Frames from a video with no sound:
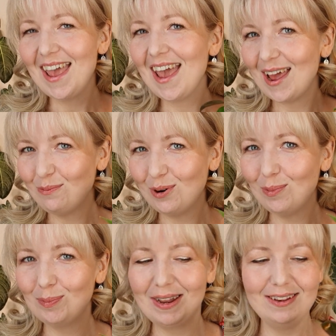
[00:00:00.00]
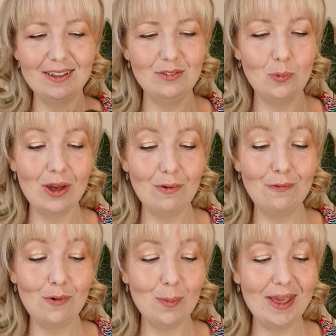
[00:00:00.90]
and probably does well
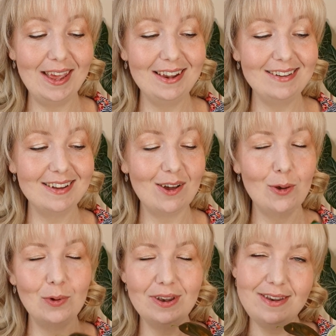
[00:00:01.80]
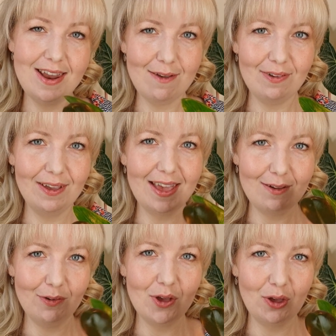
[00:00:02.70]
from it. I would never,
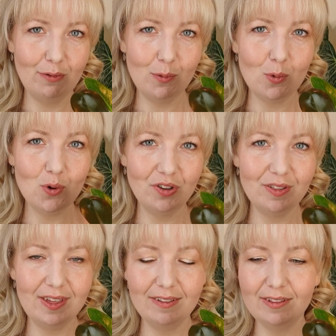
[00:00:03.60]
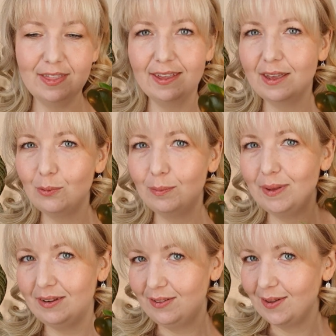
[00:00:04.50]
ever overwater this. I think it would be
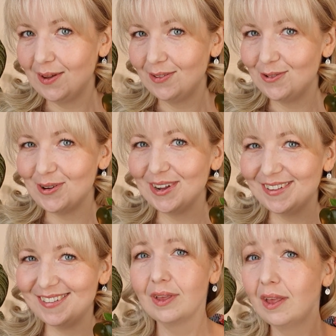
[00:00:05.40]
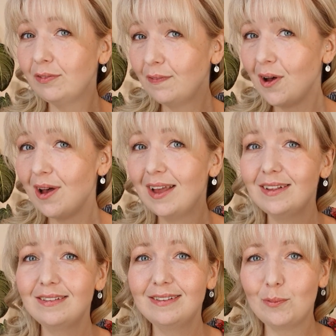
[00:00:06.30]
disastrous. As far
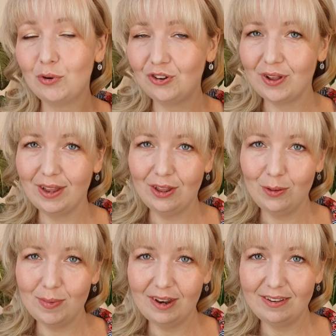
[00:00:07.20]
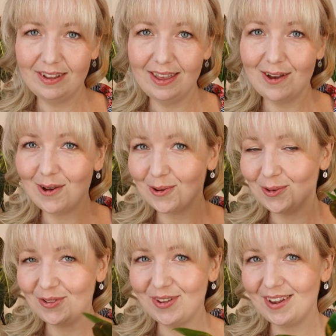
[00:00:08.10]
as temperature and humidity are
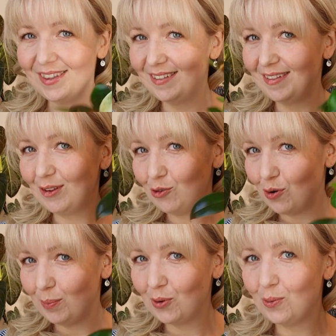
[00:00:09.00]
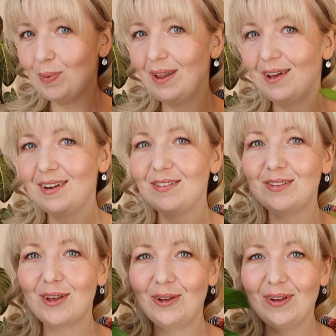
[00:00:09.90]
concerned, this is a tropical plant,
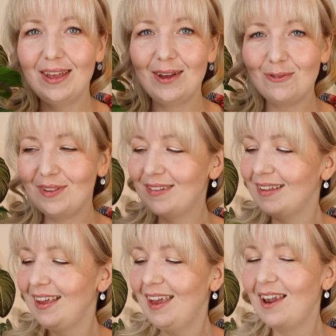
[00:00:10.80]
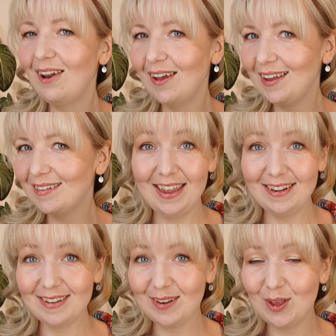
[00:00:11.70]
so it obviously likes
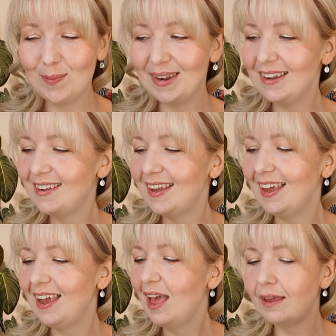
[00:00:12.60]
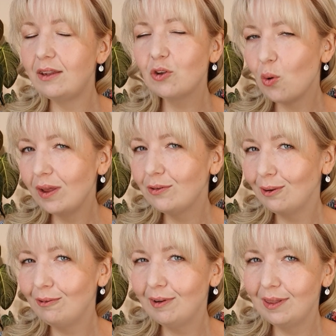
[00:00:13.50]
heat and humidity. It's quite
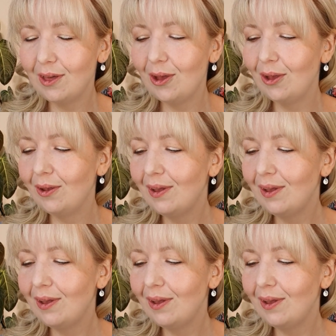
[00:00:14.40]
tolerant though.